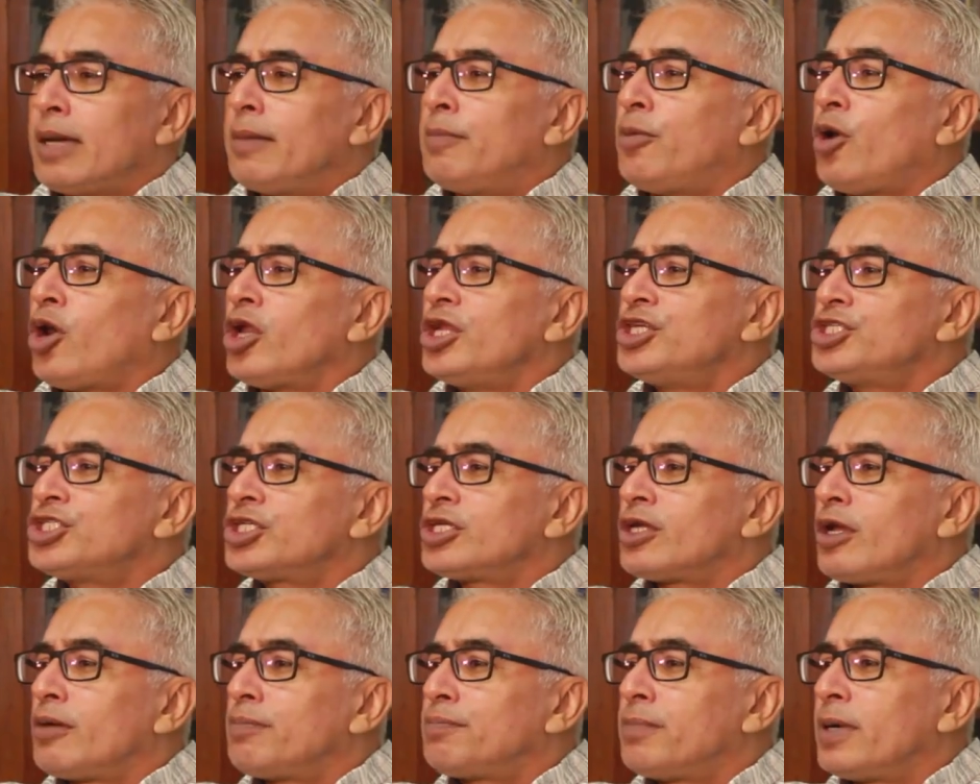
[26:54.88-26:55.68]
the
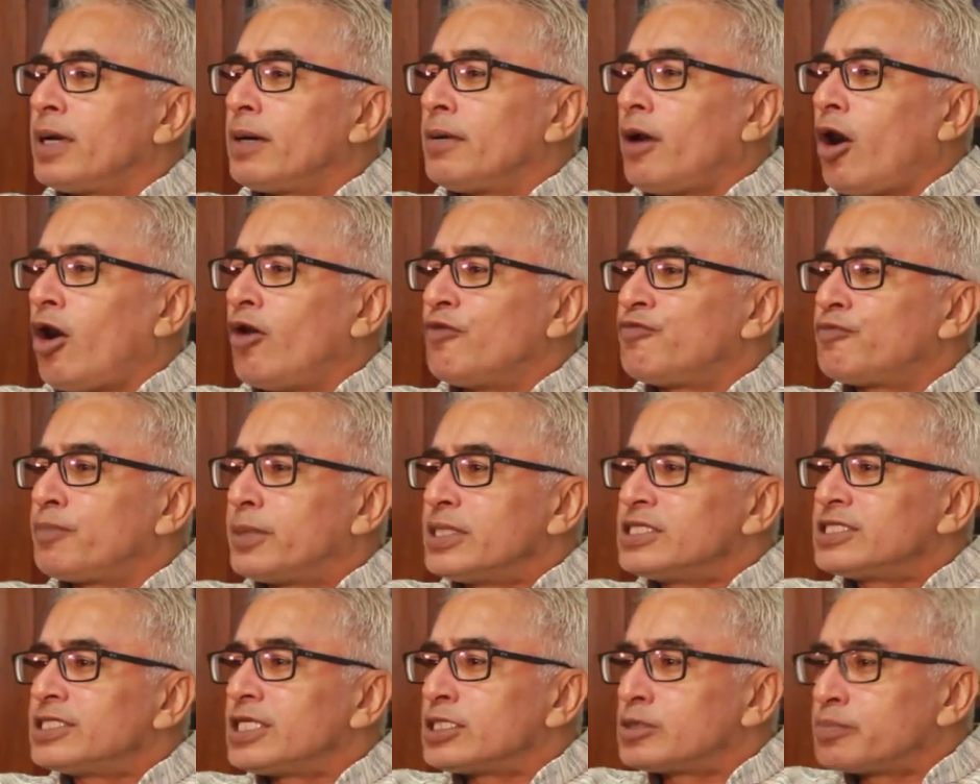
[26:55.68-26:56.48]
abolition of
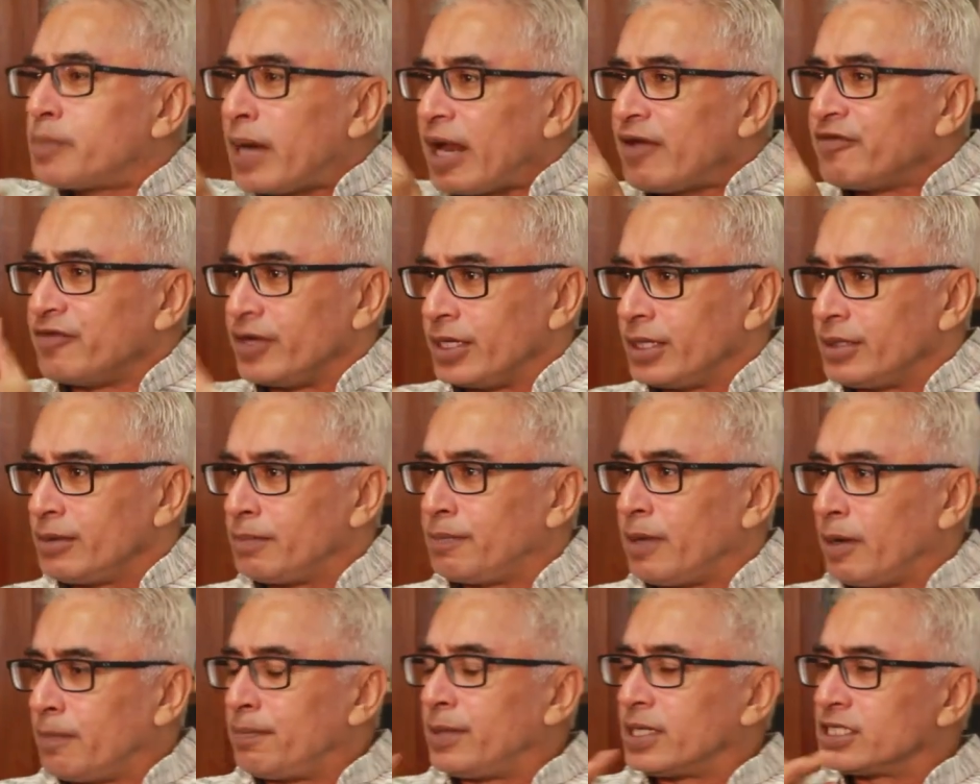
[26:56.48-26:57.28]
of Princess
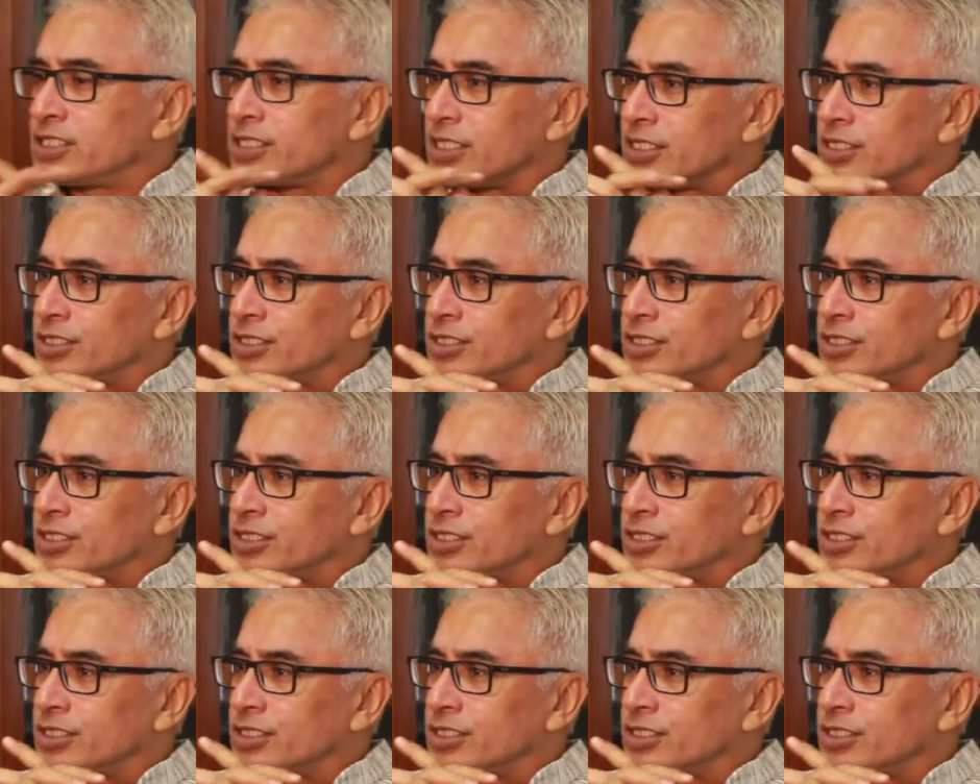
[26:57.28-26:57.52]
Privy yeah.